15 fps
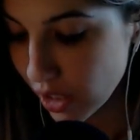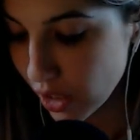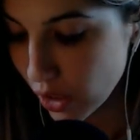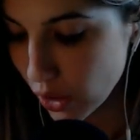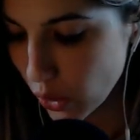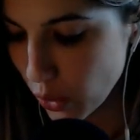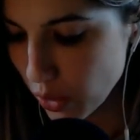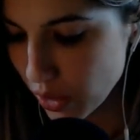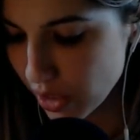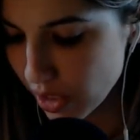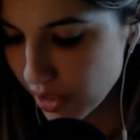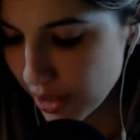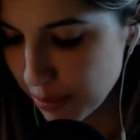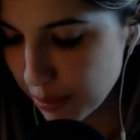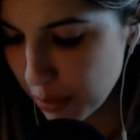Who's
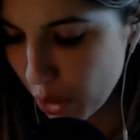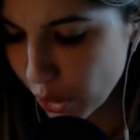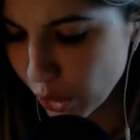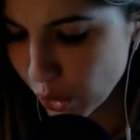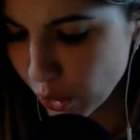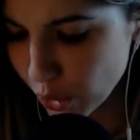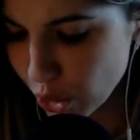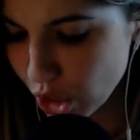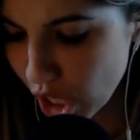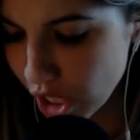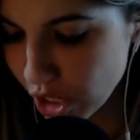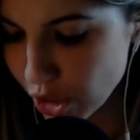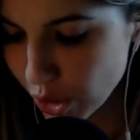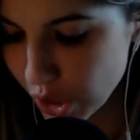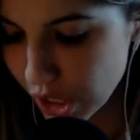this impartial
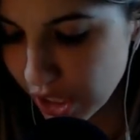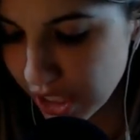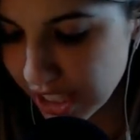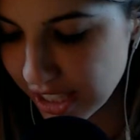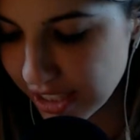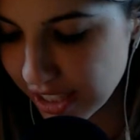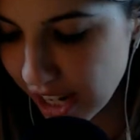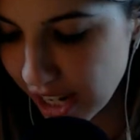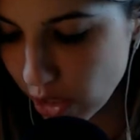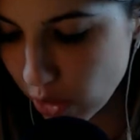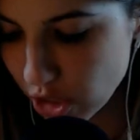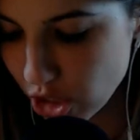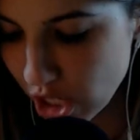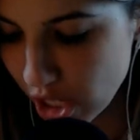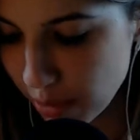judge who's going to decide who the
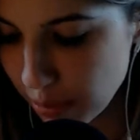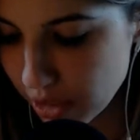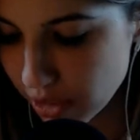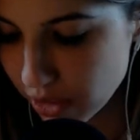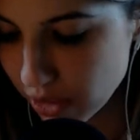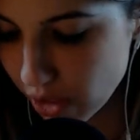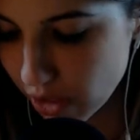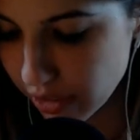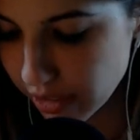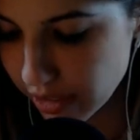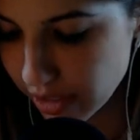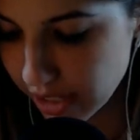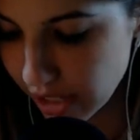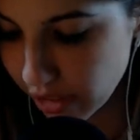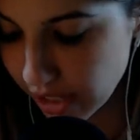champions are?
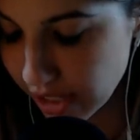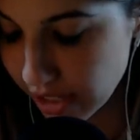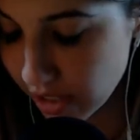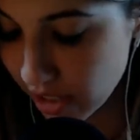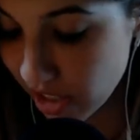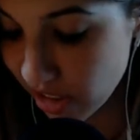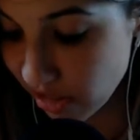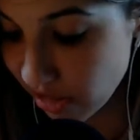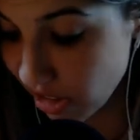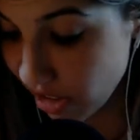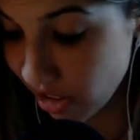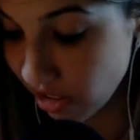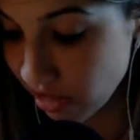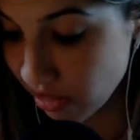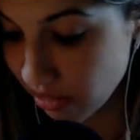Said Harry.
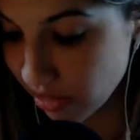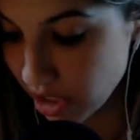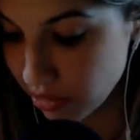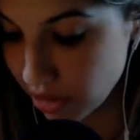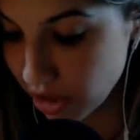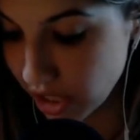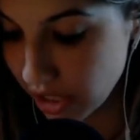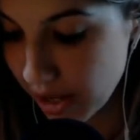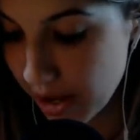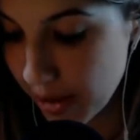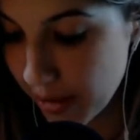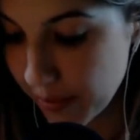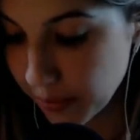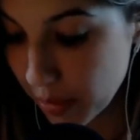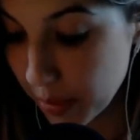Dunno, said Fred,
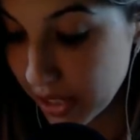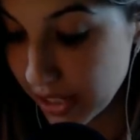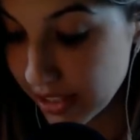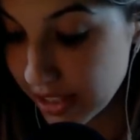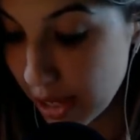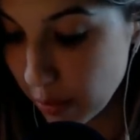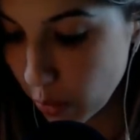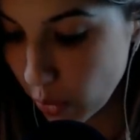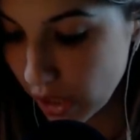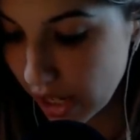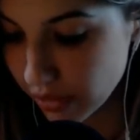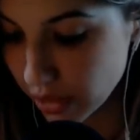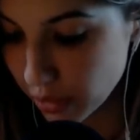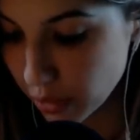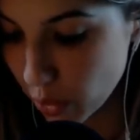but it's them we'll
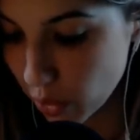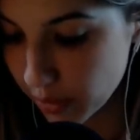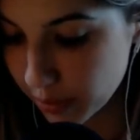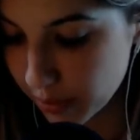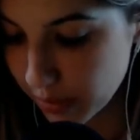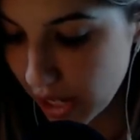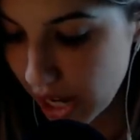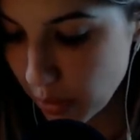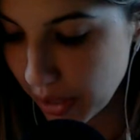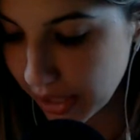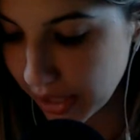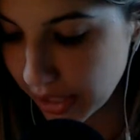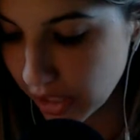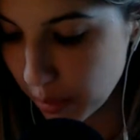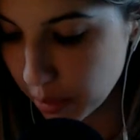have to fool. I
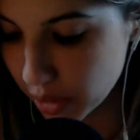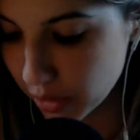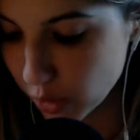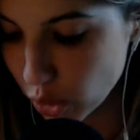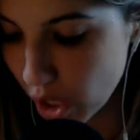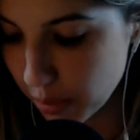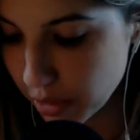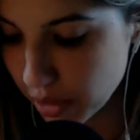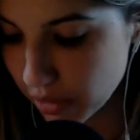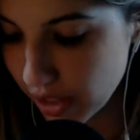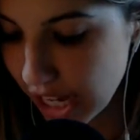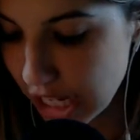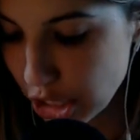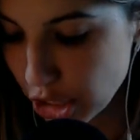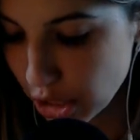reckon a couple of drops of
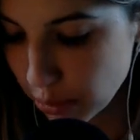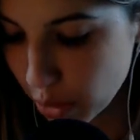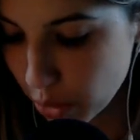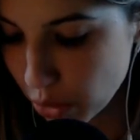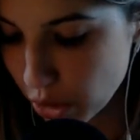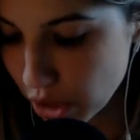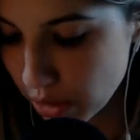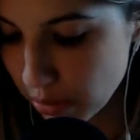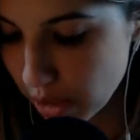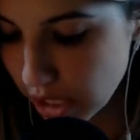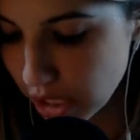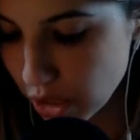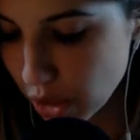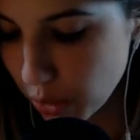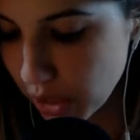aging potion
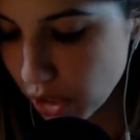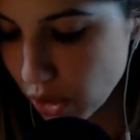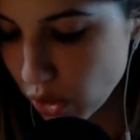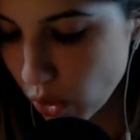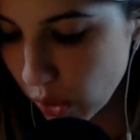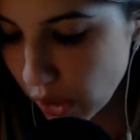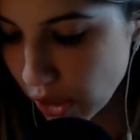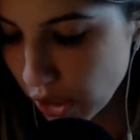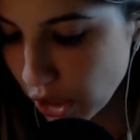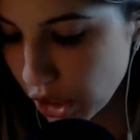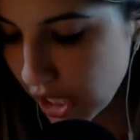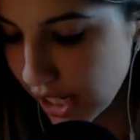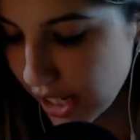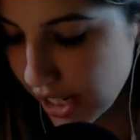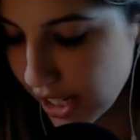might do it, George.
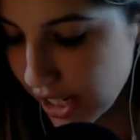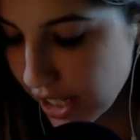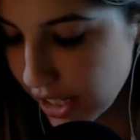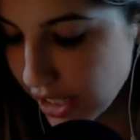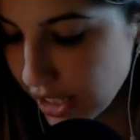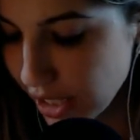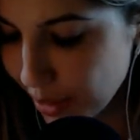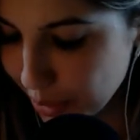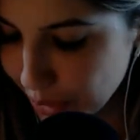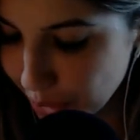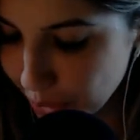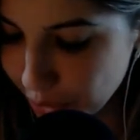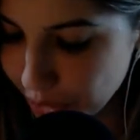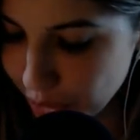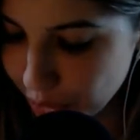
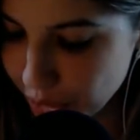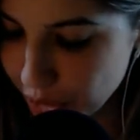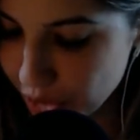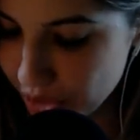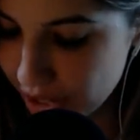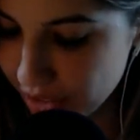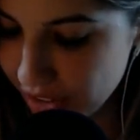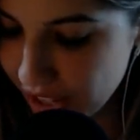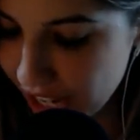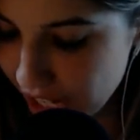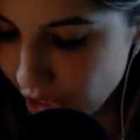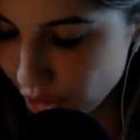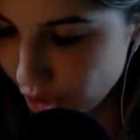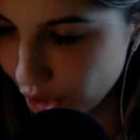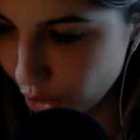Dumbledore knows you're not of
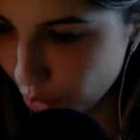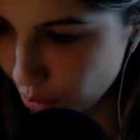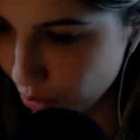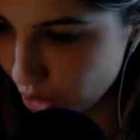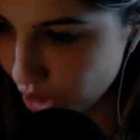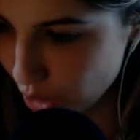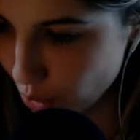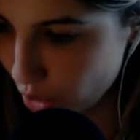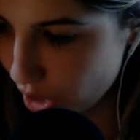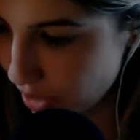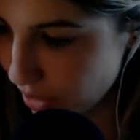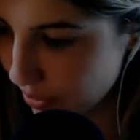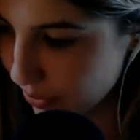age, though, said Ron.